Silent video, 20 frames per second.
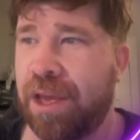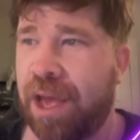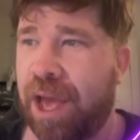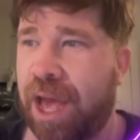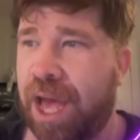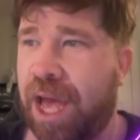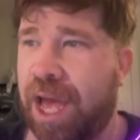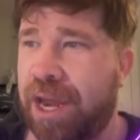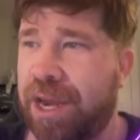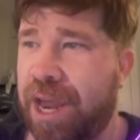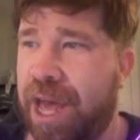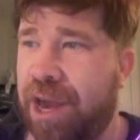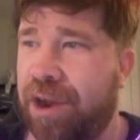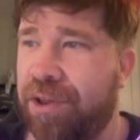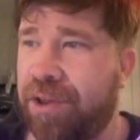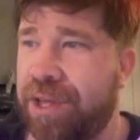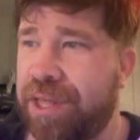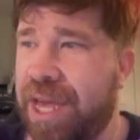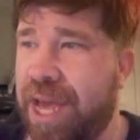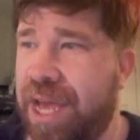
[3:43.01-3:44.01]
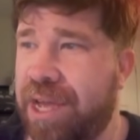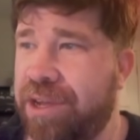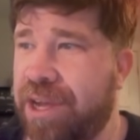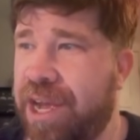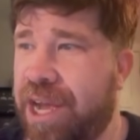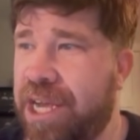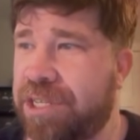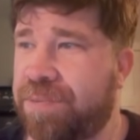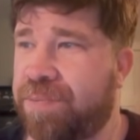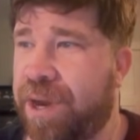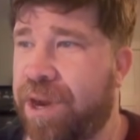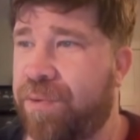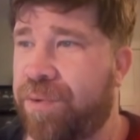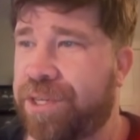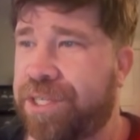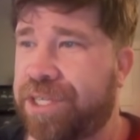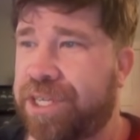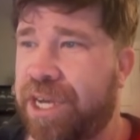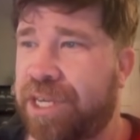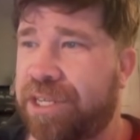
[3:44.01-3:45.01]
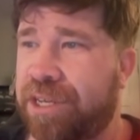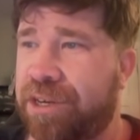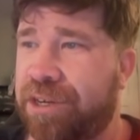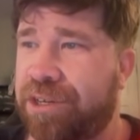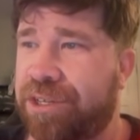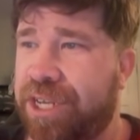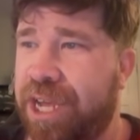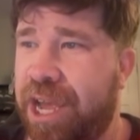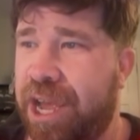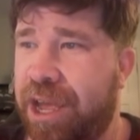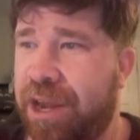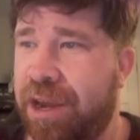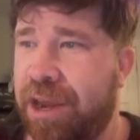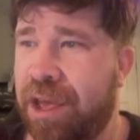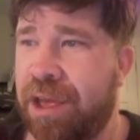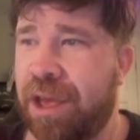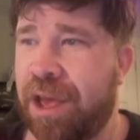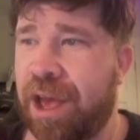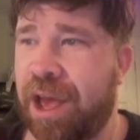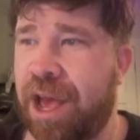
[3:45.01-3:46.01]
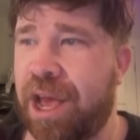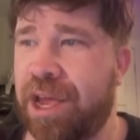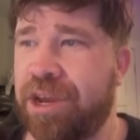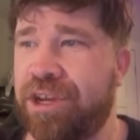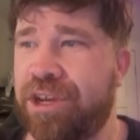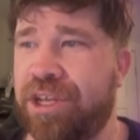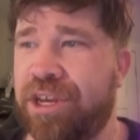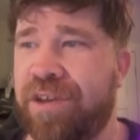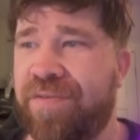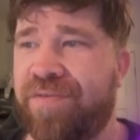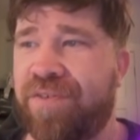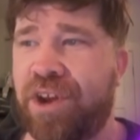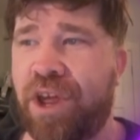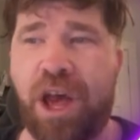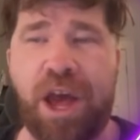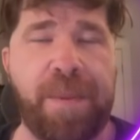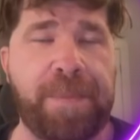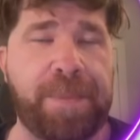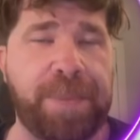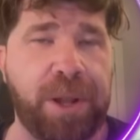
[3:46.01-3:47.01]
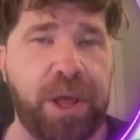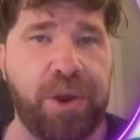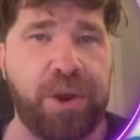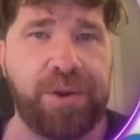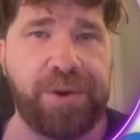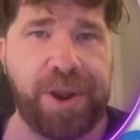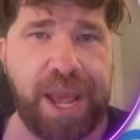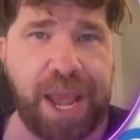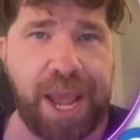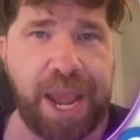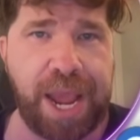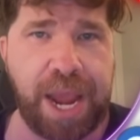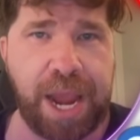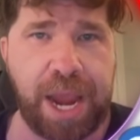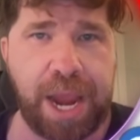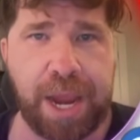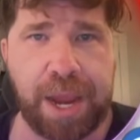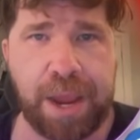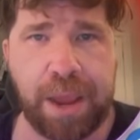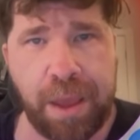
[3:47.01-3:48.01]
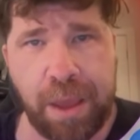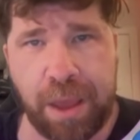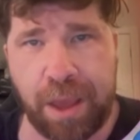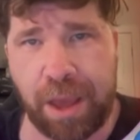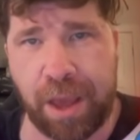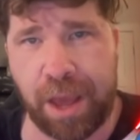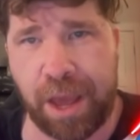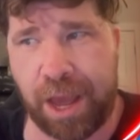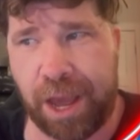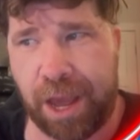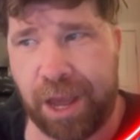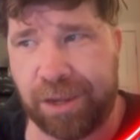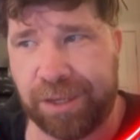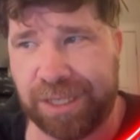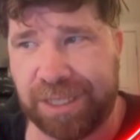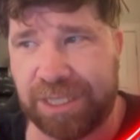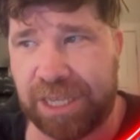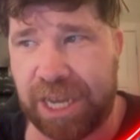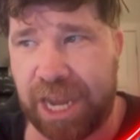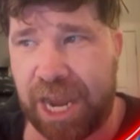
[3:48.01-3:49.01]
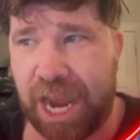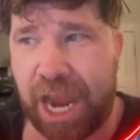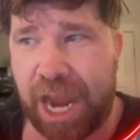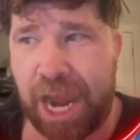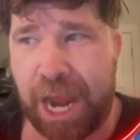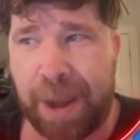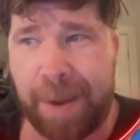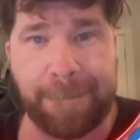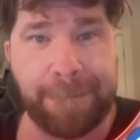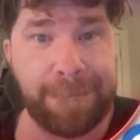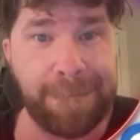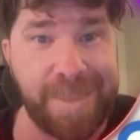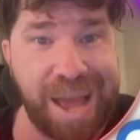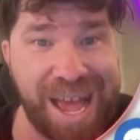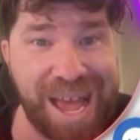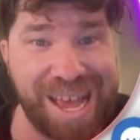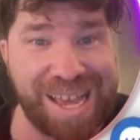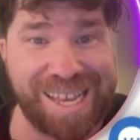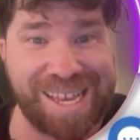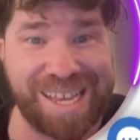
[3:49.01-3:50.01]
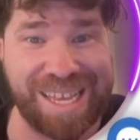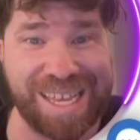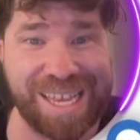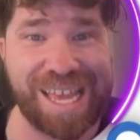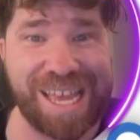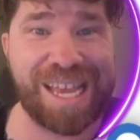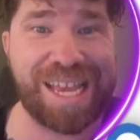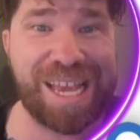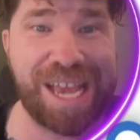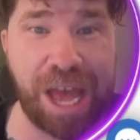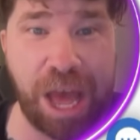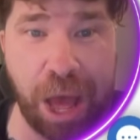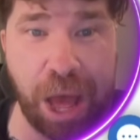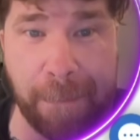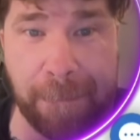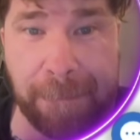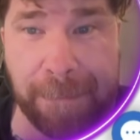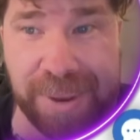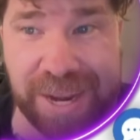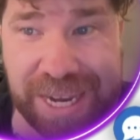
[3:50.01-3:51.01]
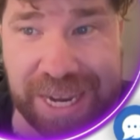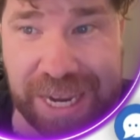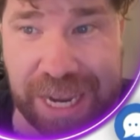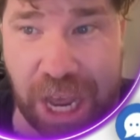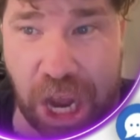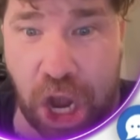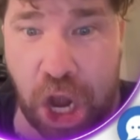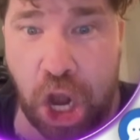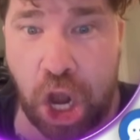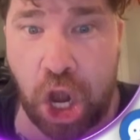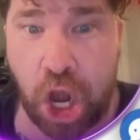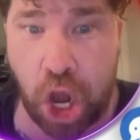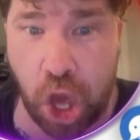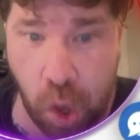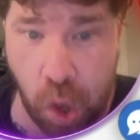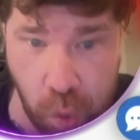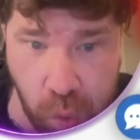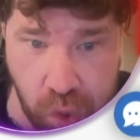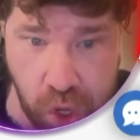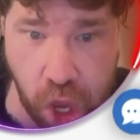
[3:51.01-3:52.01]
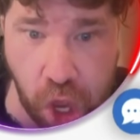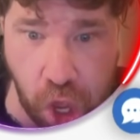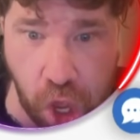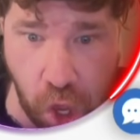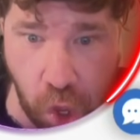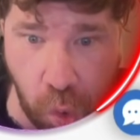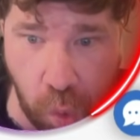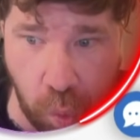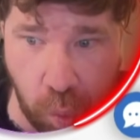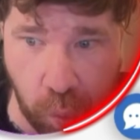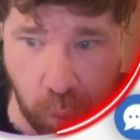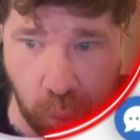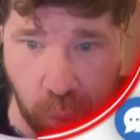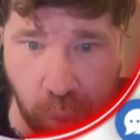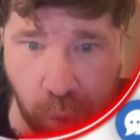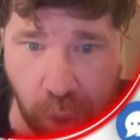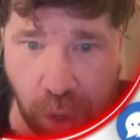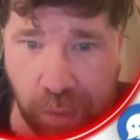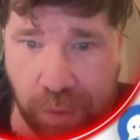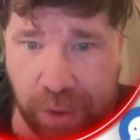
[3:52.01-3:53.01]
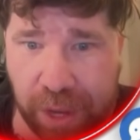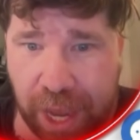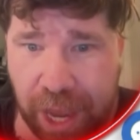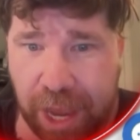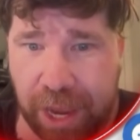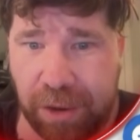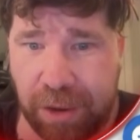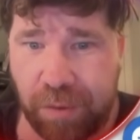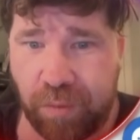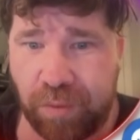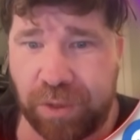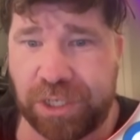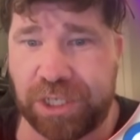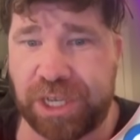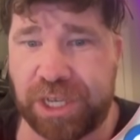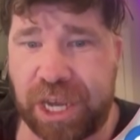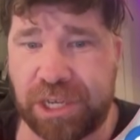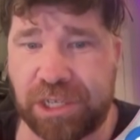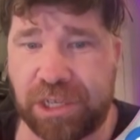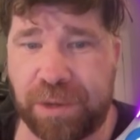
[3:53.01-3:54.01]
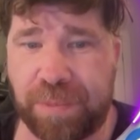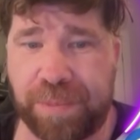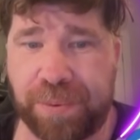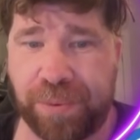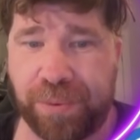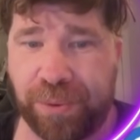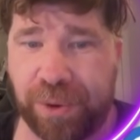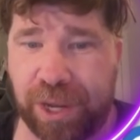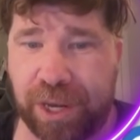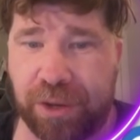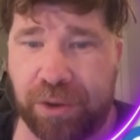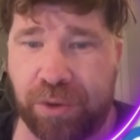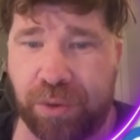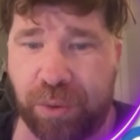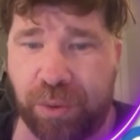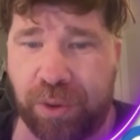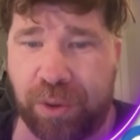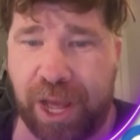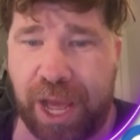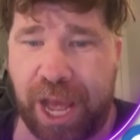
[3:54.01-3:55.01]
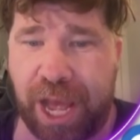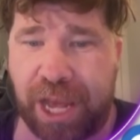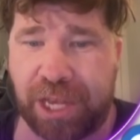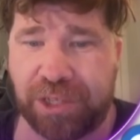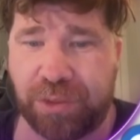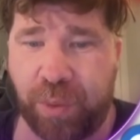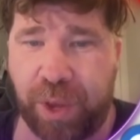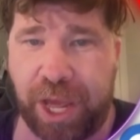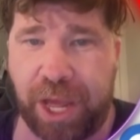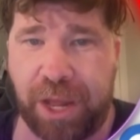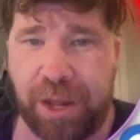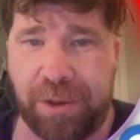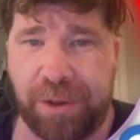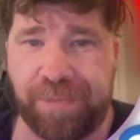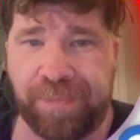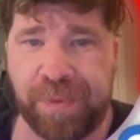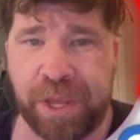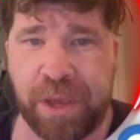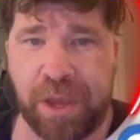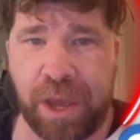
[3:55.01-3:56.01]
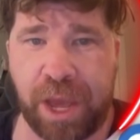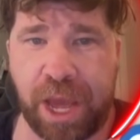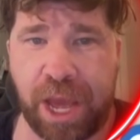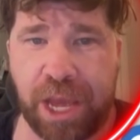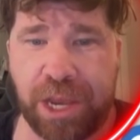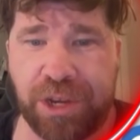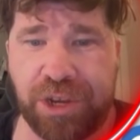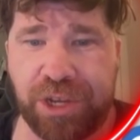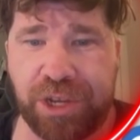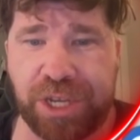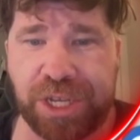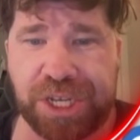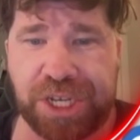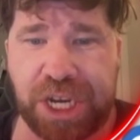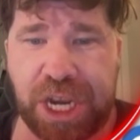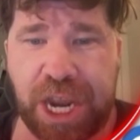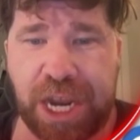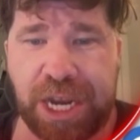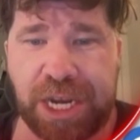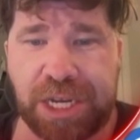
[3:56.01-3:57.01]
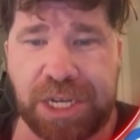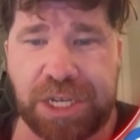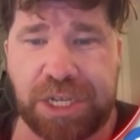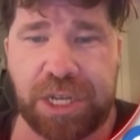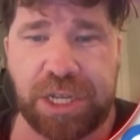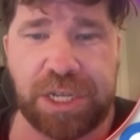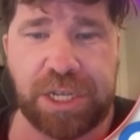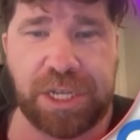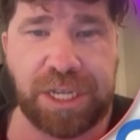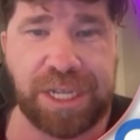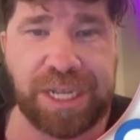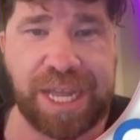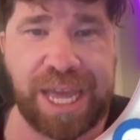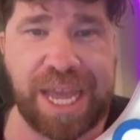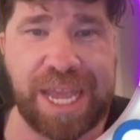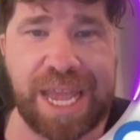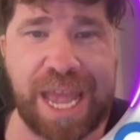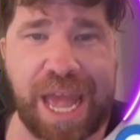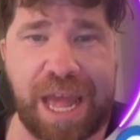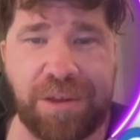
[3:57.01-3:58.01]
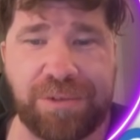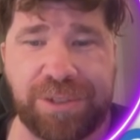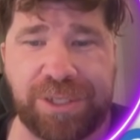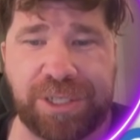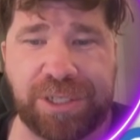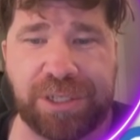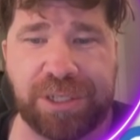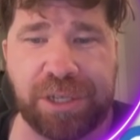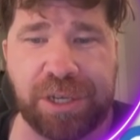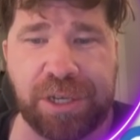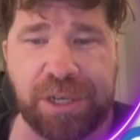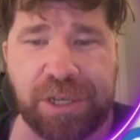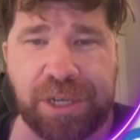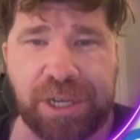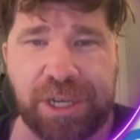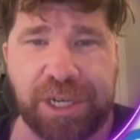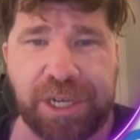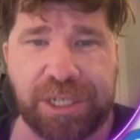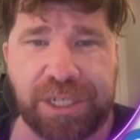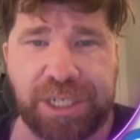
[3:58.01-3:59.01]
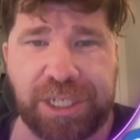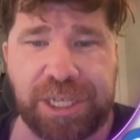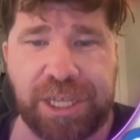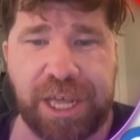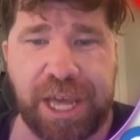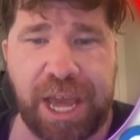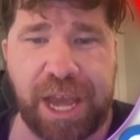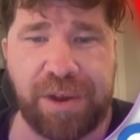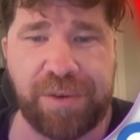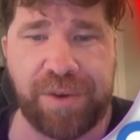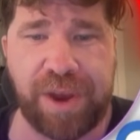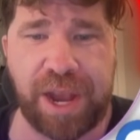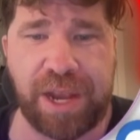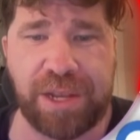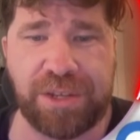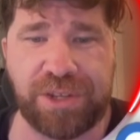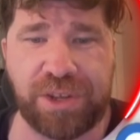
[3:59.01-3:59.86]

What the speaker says: Not only that, you guys, but I want you guys to understand you can even upload a, let's say, a mock company logo. Okay. Which is actually pretty cool as well. You can change the layouts. You can see that, right?